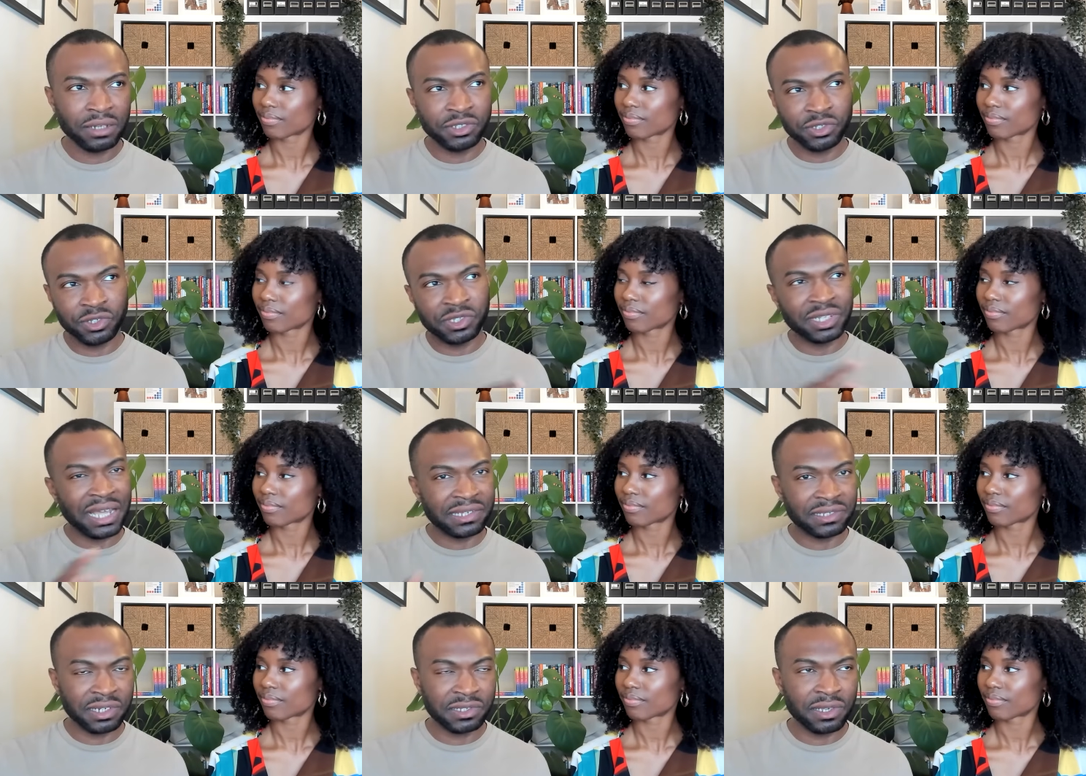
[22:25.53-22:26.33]
Speaker 1: Just using that
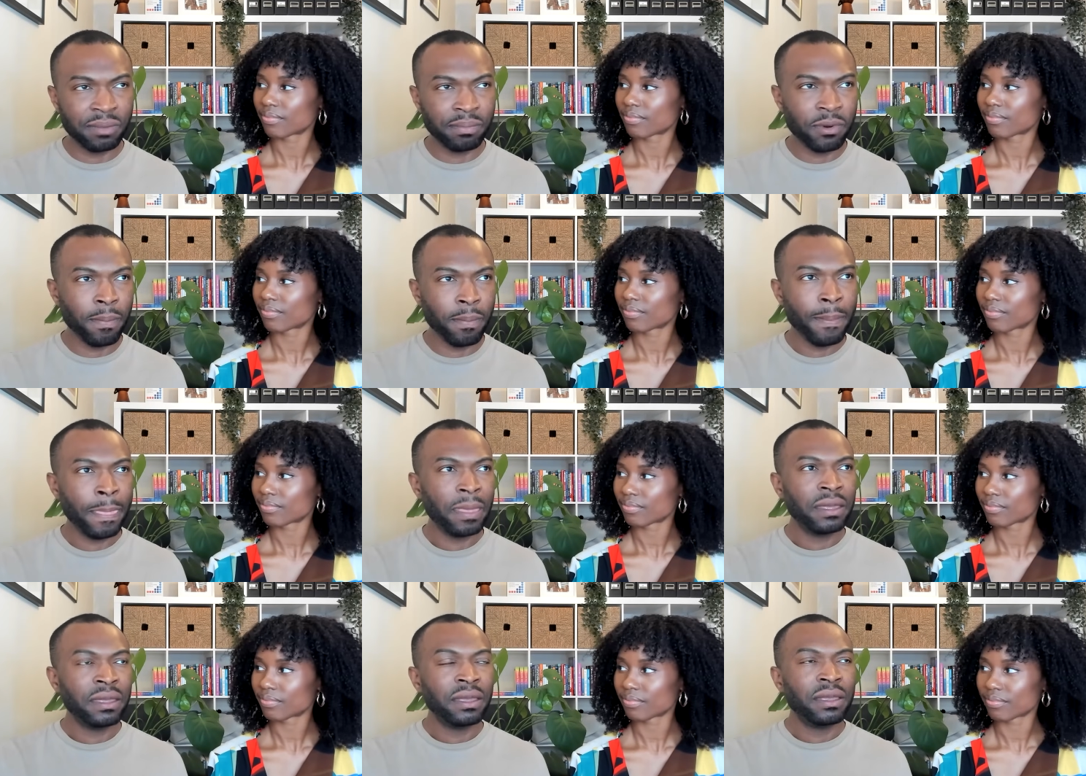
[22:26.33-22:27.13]
as an example.
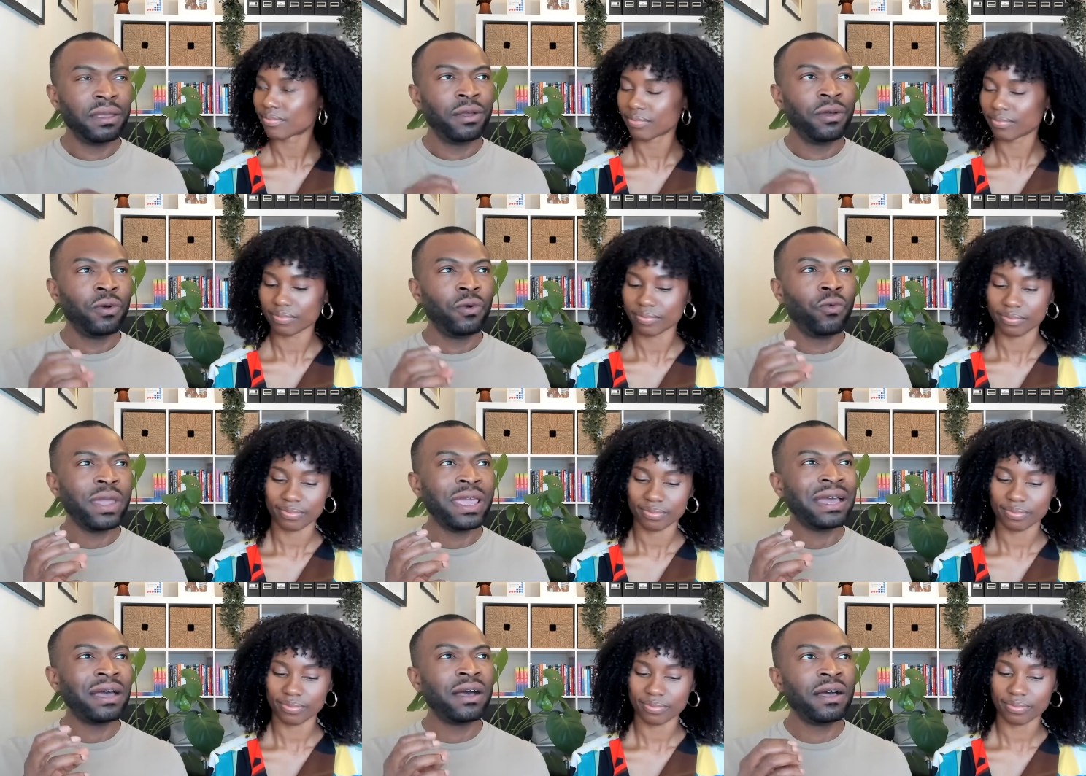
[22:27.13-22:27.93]
Mm-hmm.
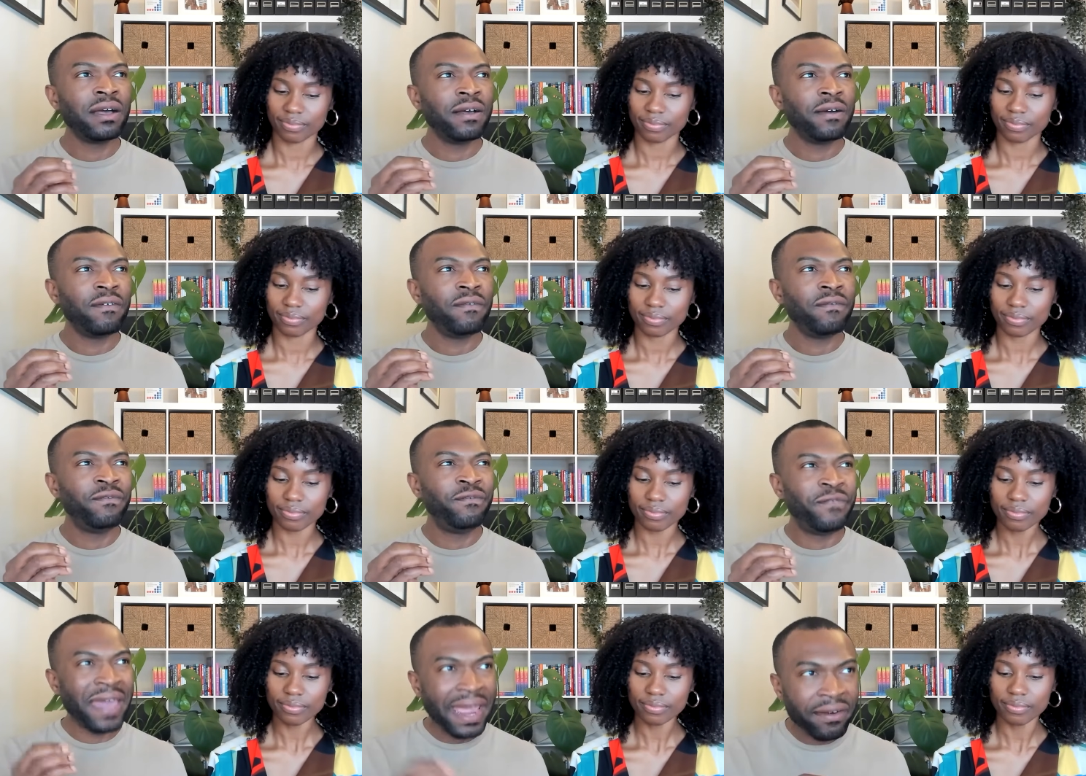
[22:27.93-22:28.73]
We are uh,
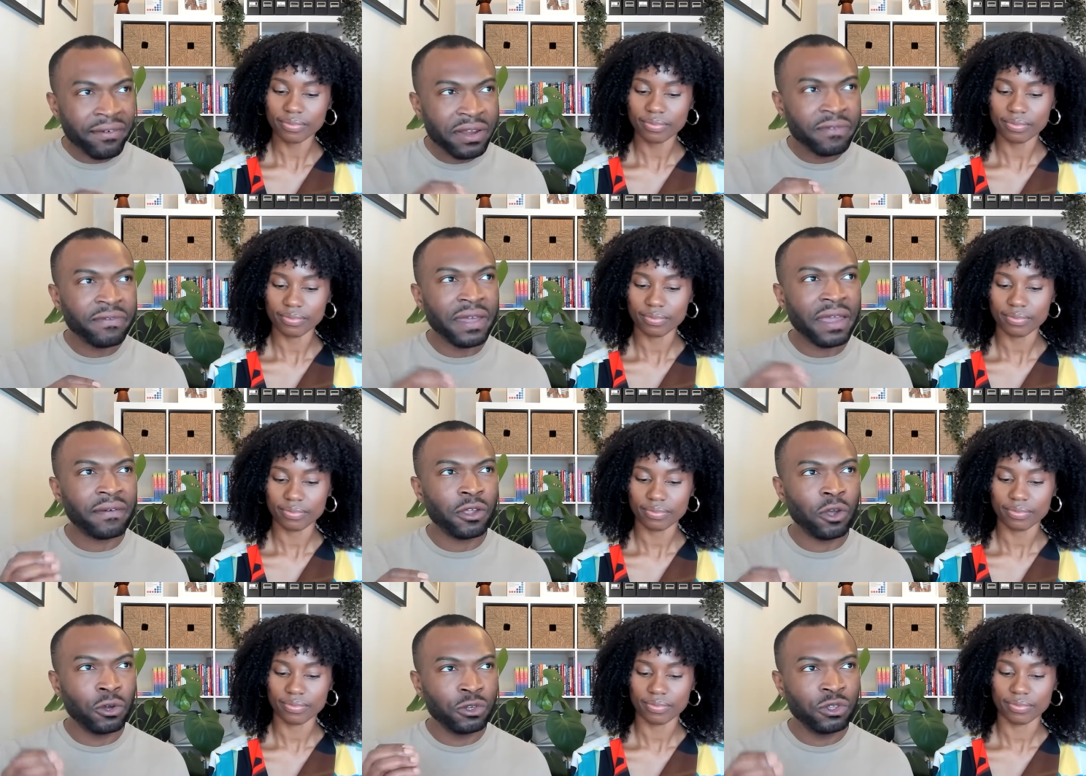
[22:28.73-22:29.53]
very,
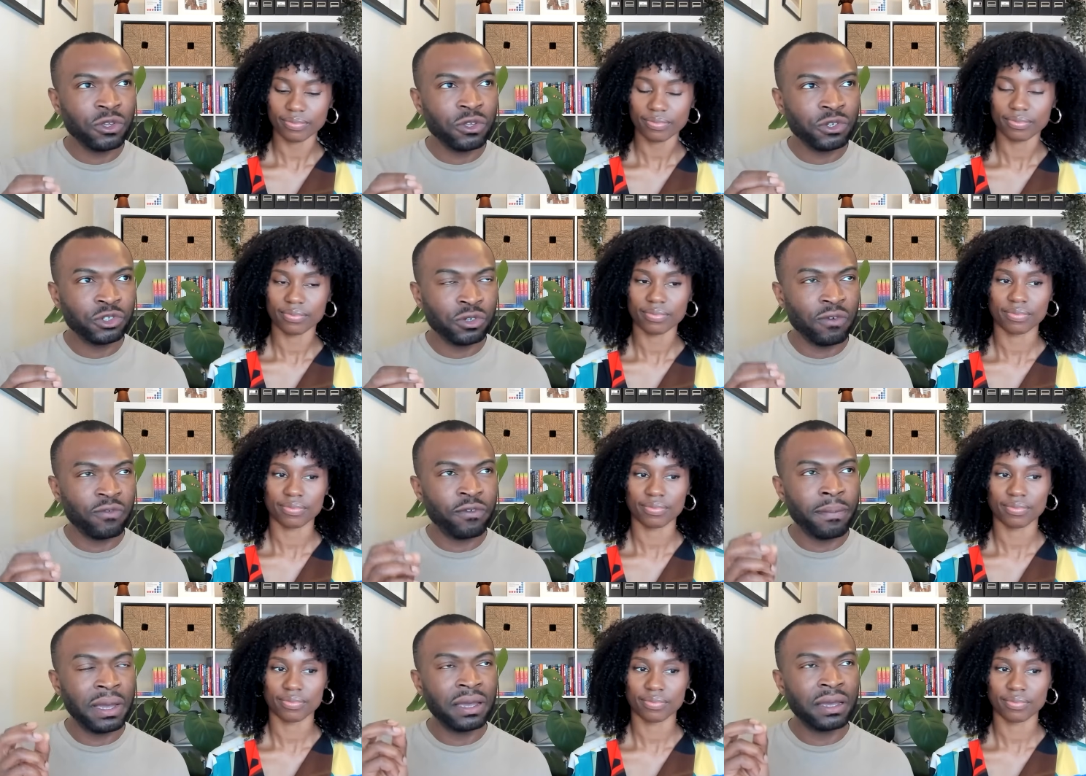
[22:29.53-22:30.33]
very unusual
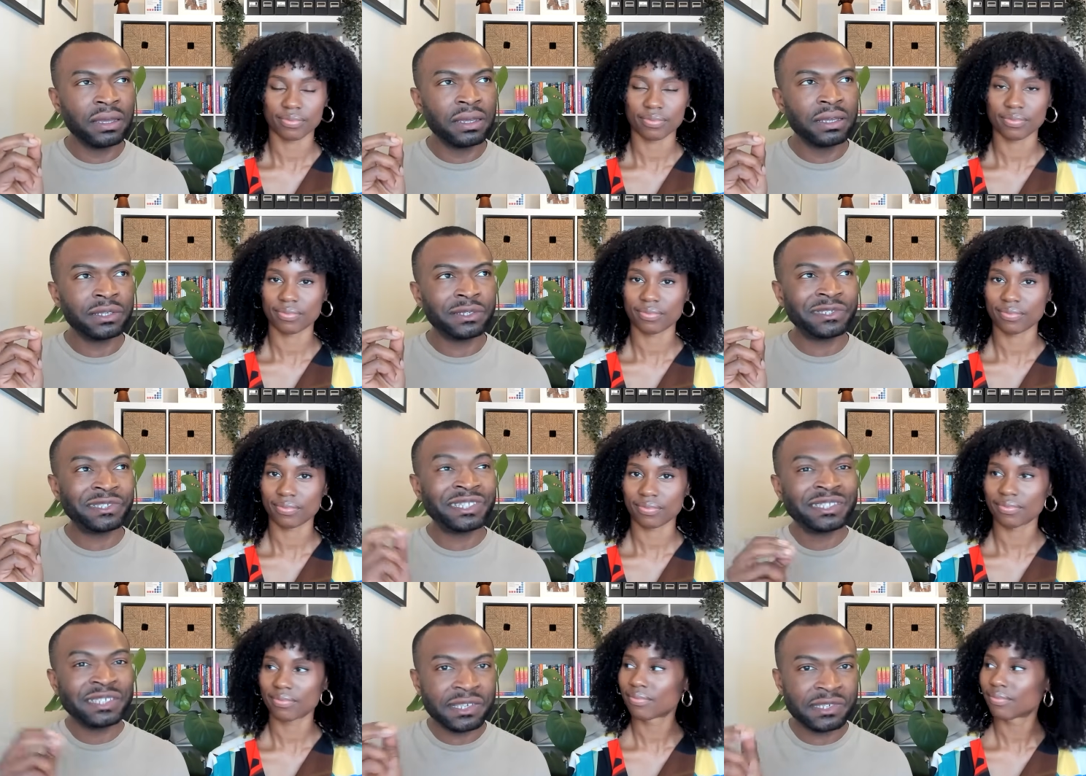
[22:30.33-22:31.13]
from a
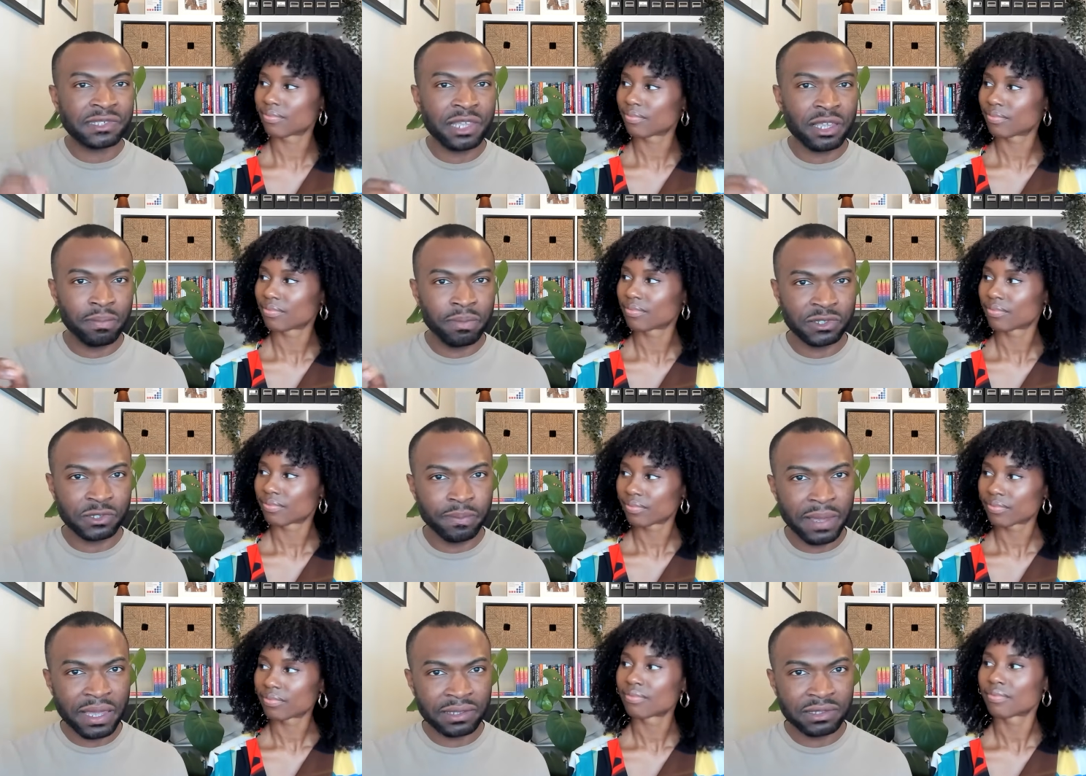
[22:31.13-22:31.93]
statistic
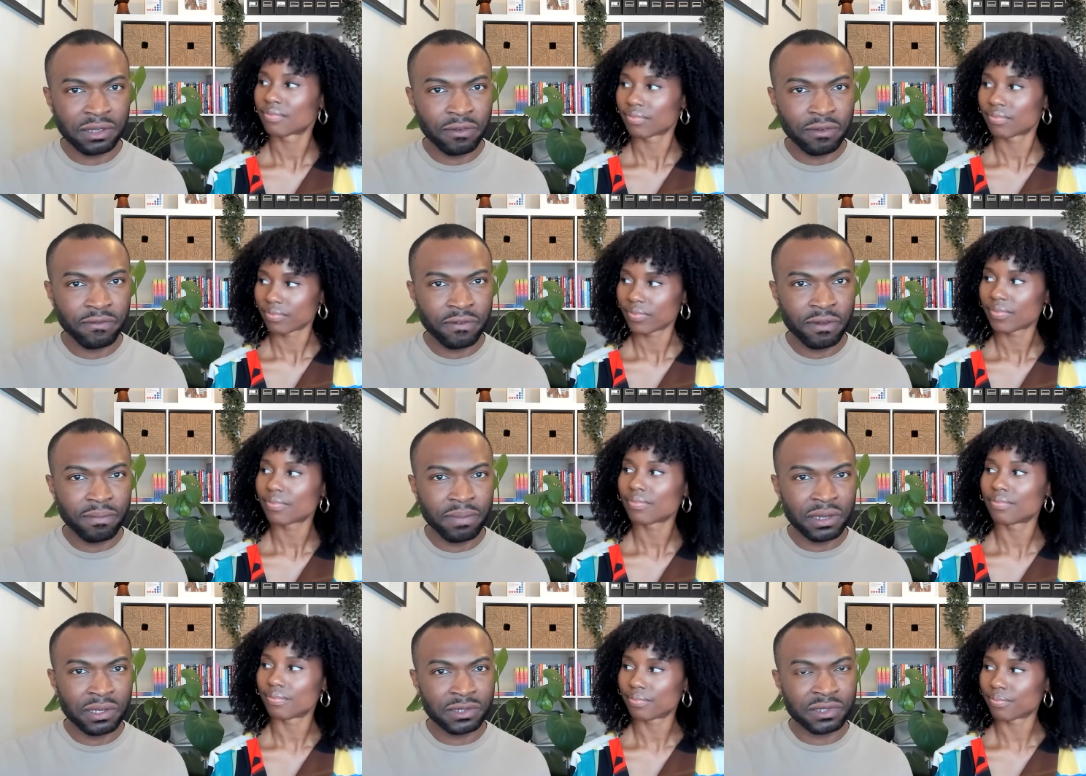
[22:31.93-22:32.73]
perspective.
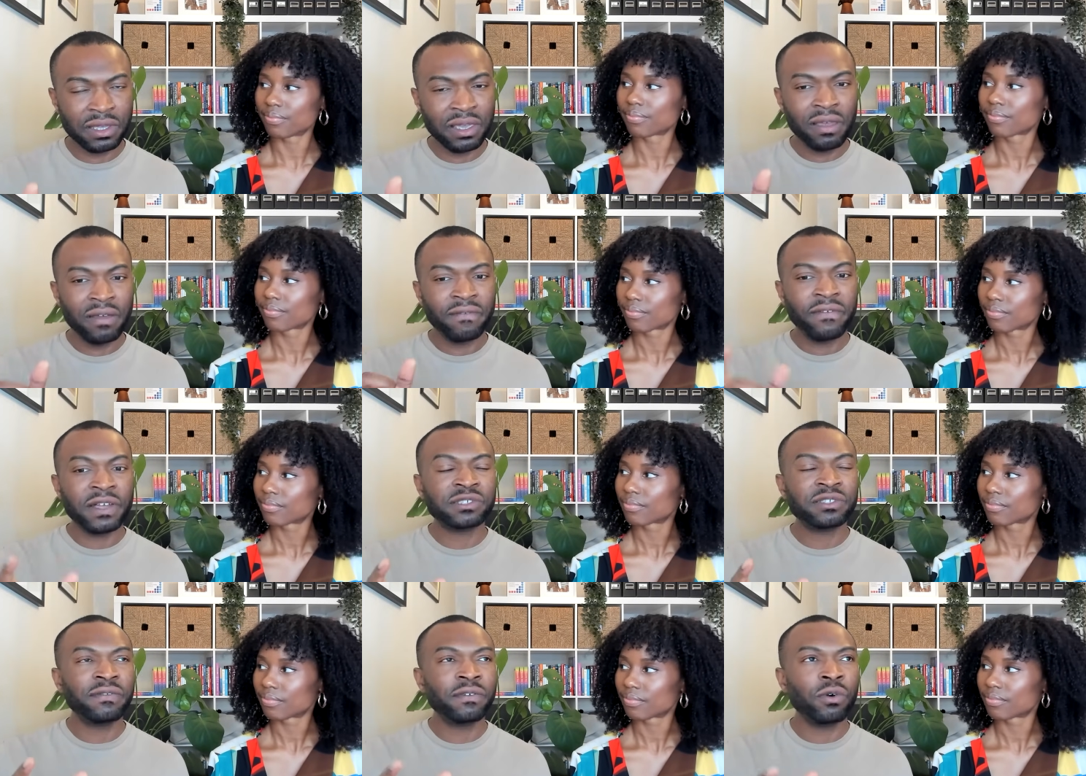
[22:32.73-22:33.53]
Because, mm.
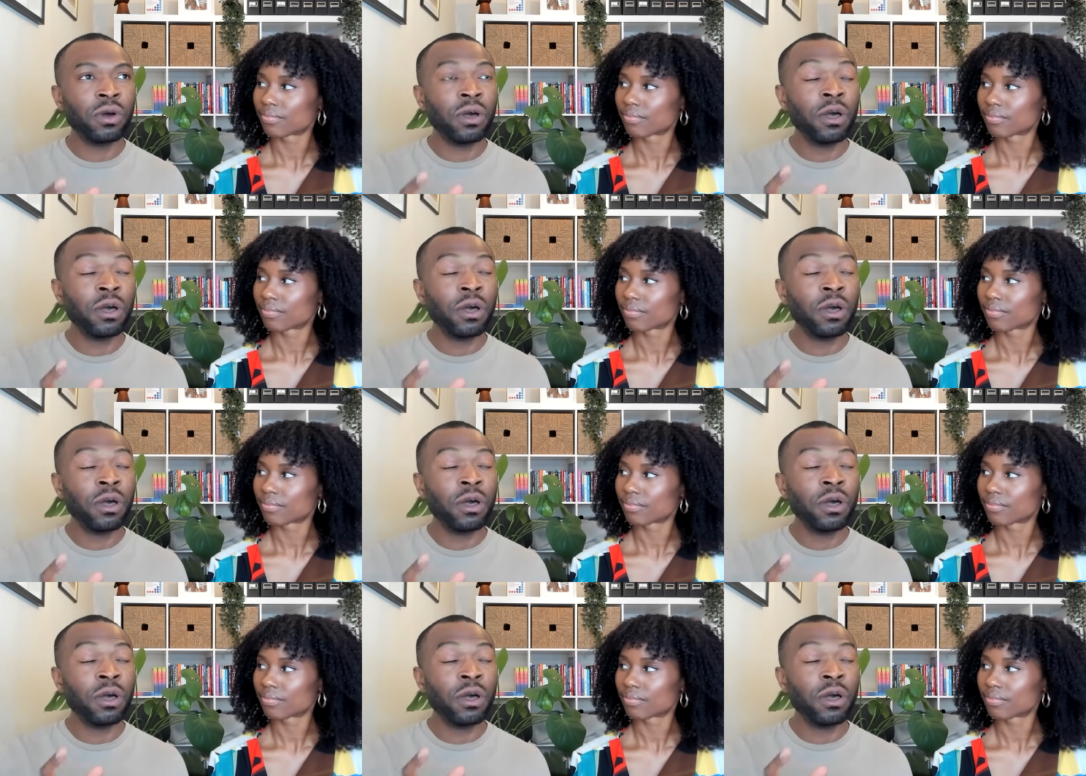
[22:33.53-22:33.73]
first of all,